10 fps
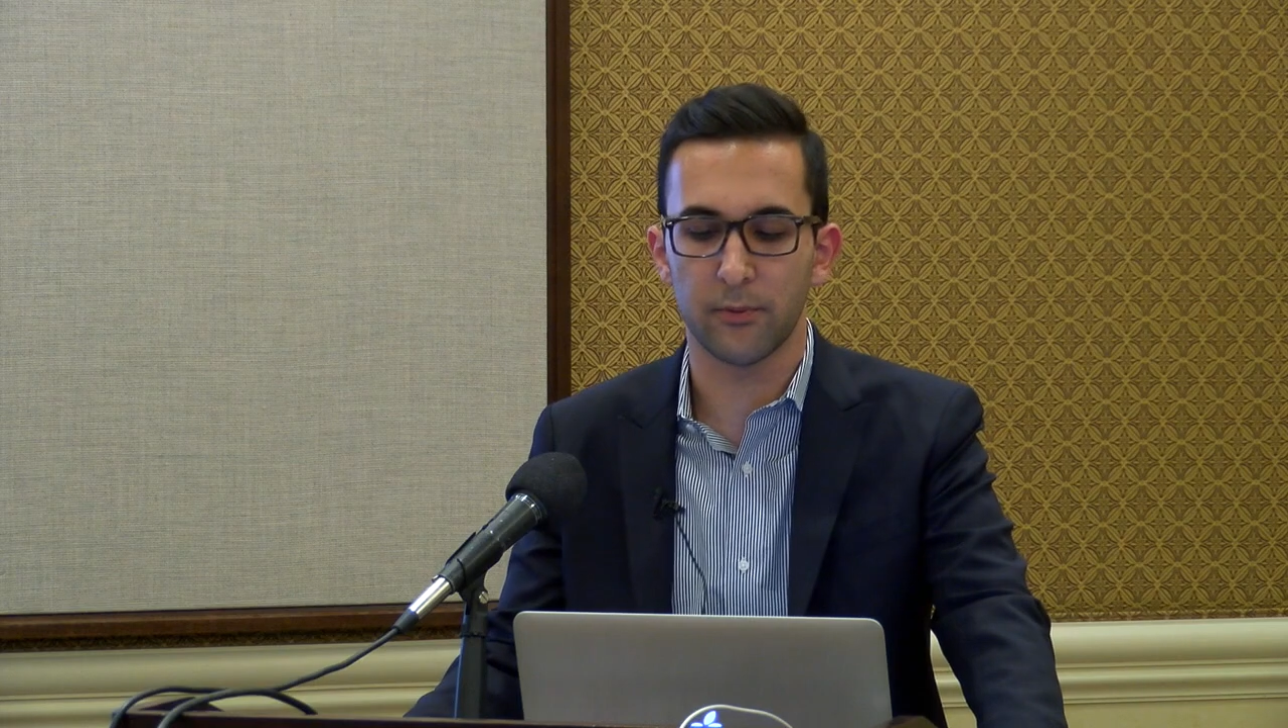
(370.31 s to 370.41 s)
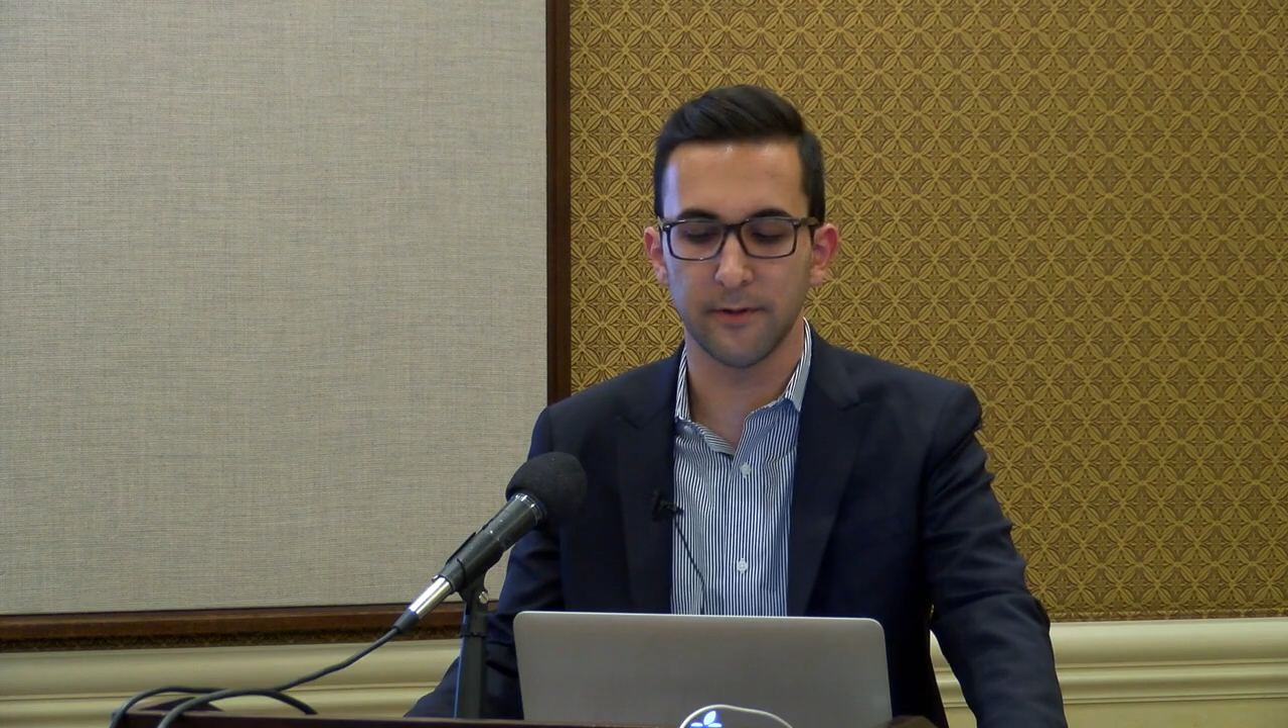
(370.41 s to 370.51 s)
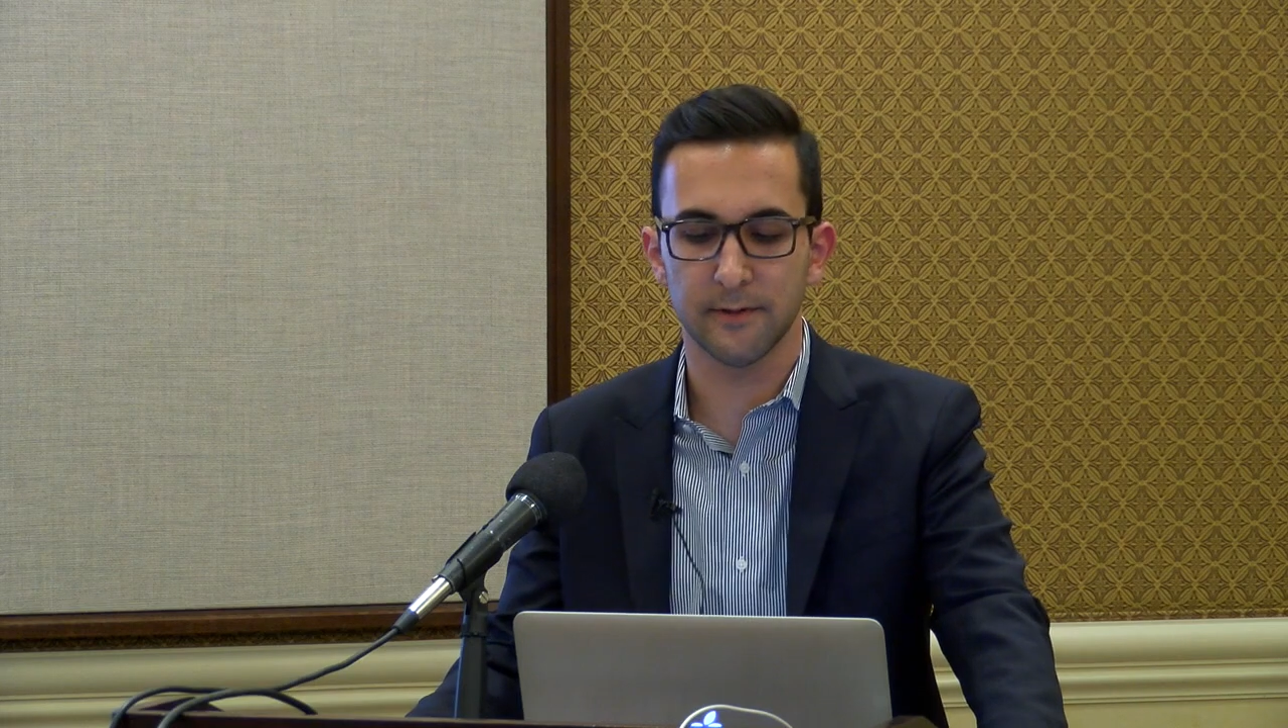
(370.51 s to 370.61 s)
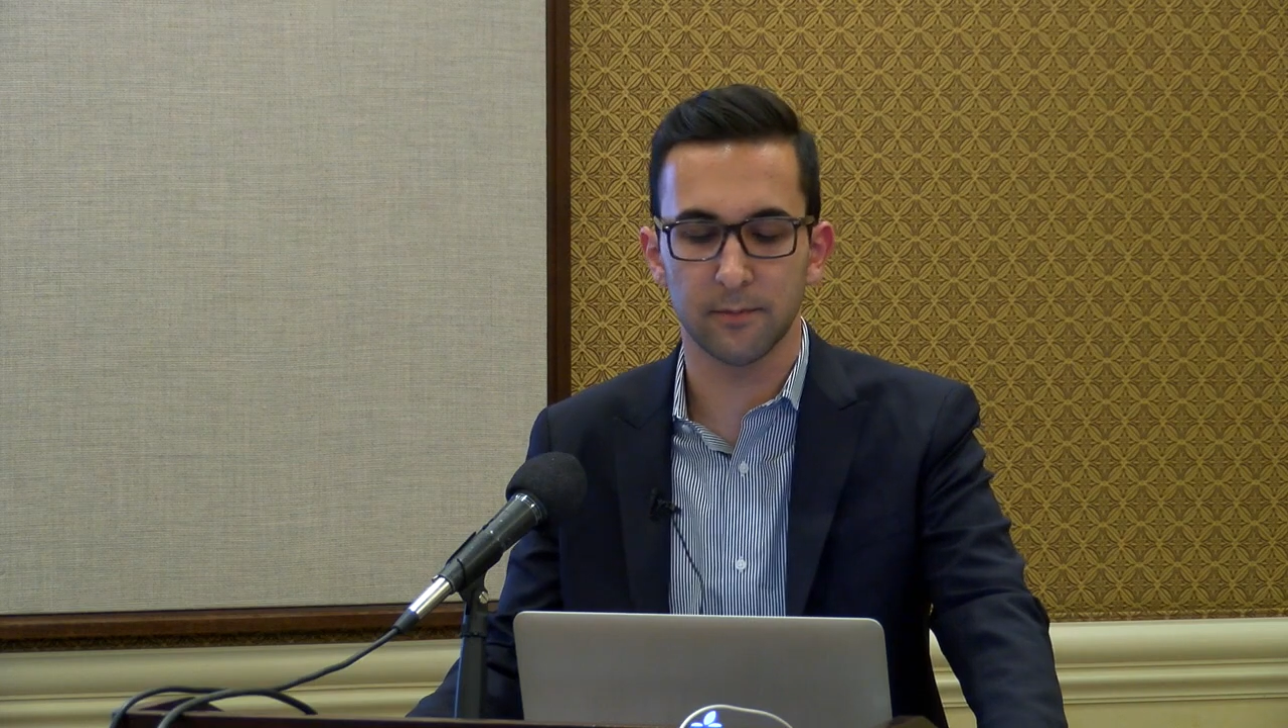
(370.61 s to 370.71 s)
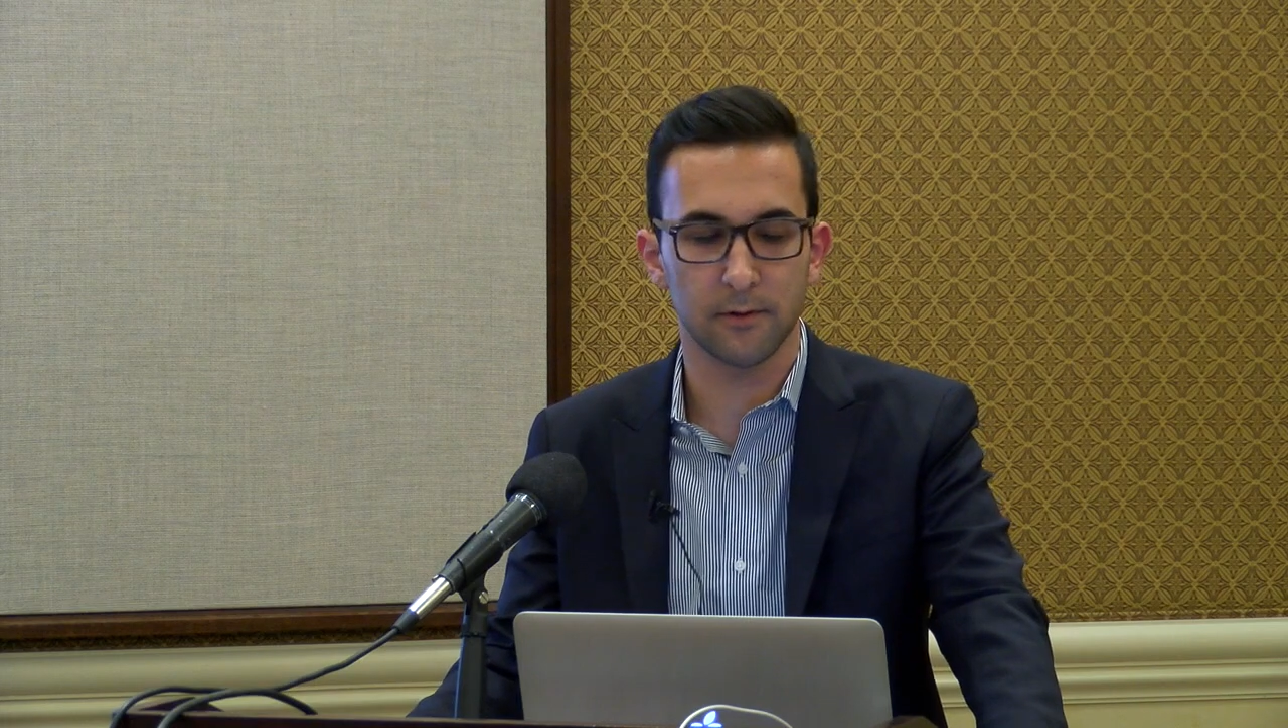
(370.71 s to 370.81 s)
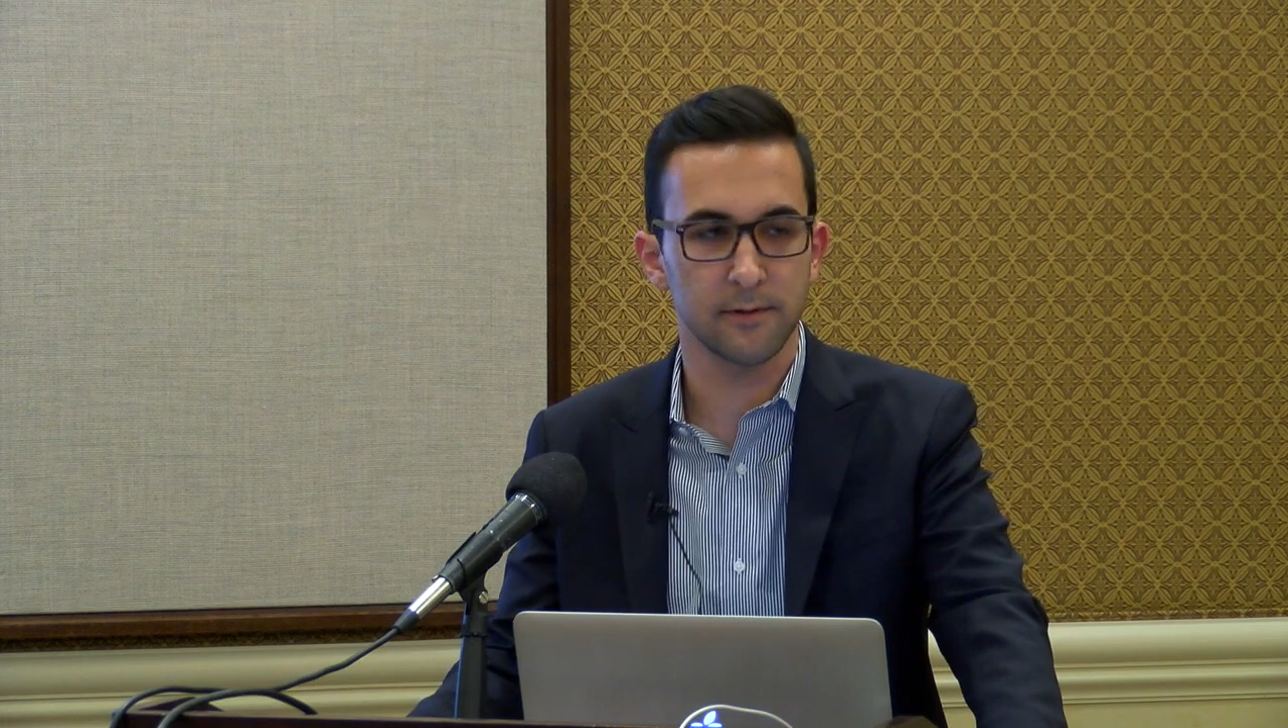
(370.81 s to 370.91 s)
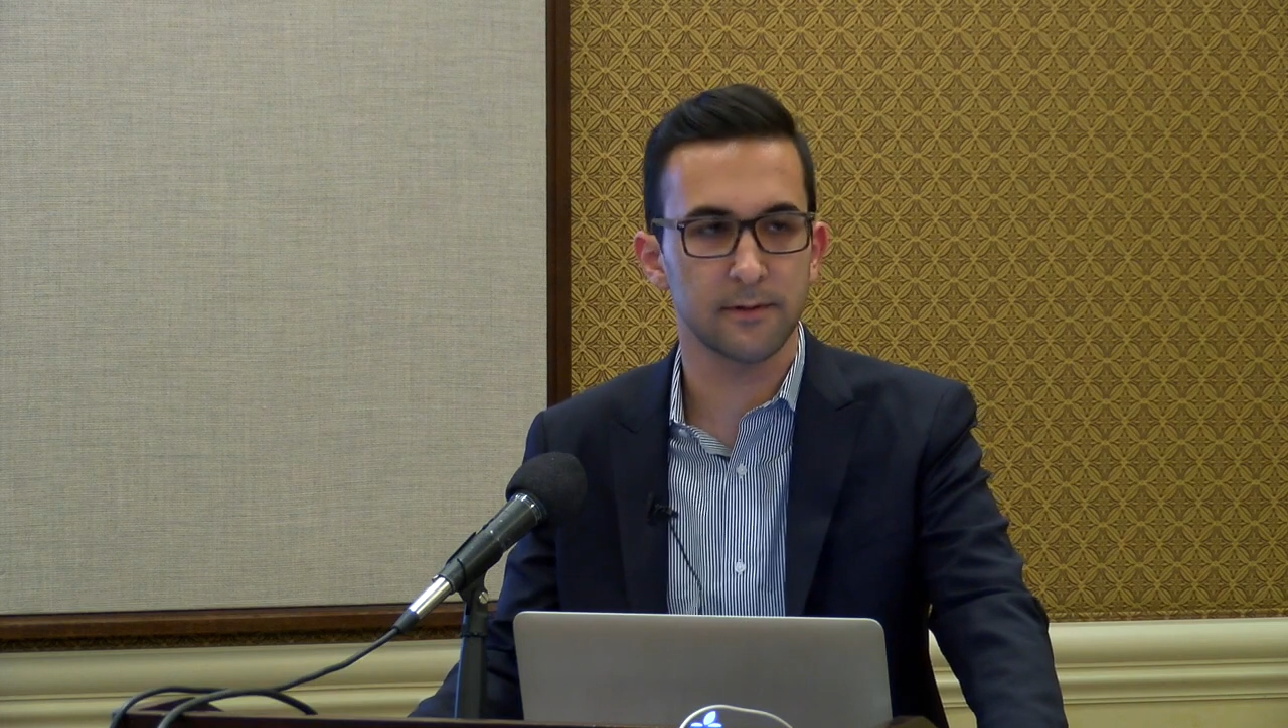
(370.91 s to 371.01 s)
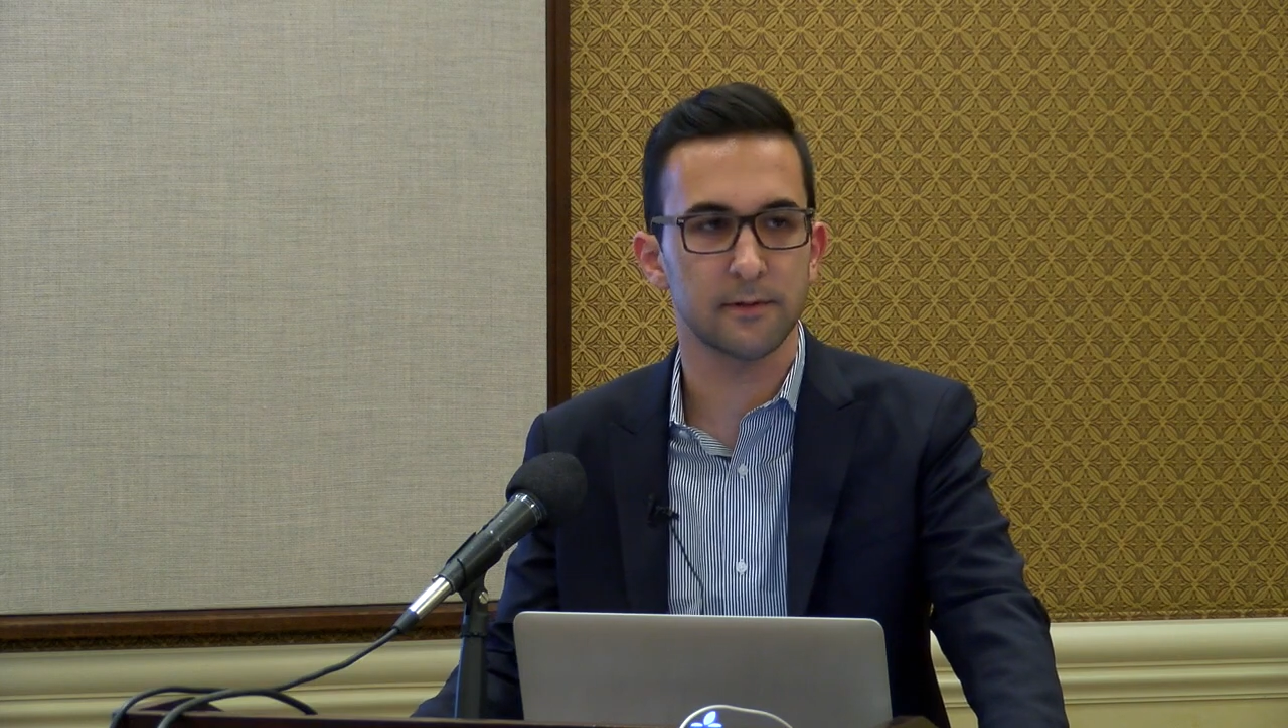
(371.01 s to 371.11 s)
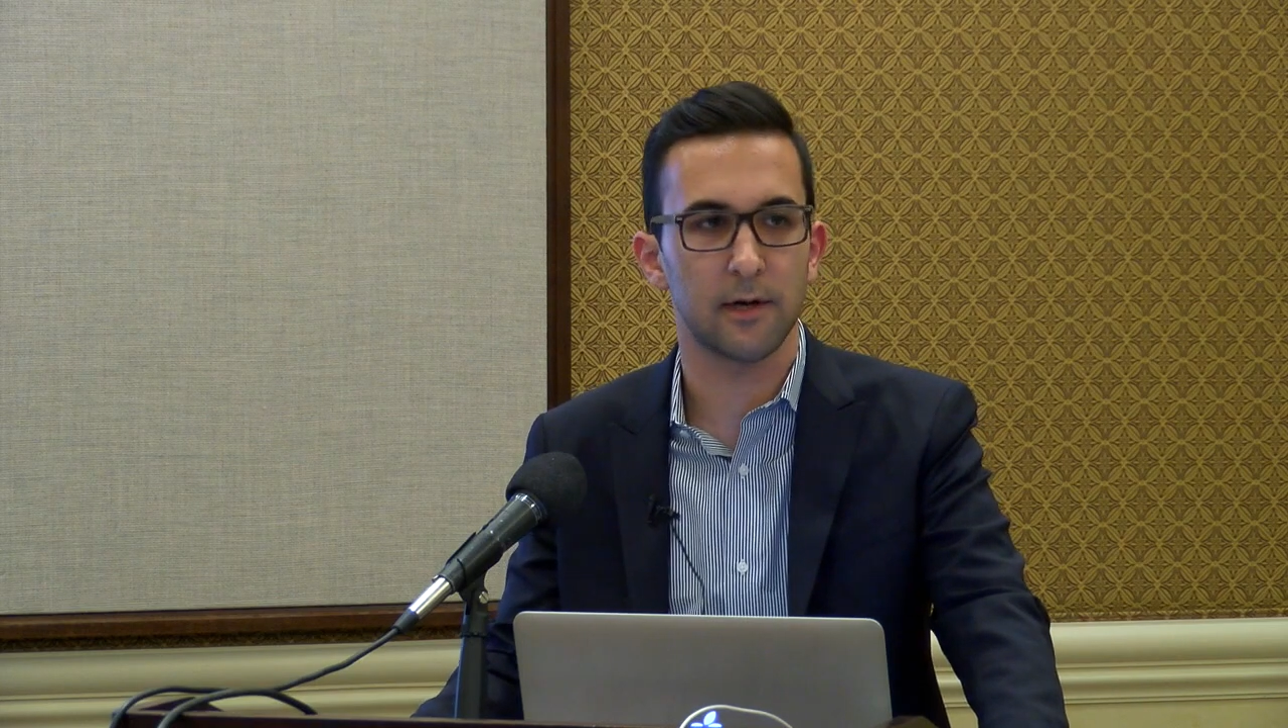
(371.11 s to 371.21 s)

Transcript: principles,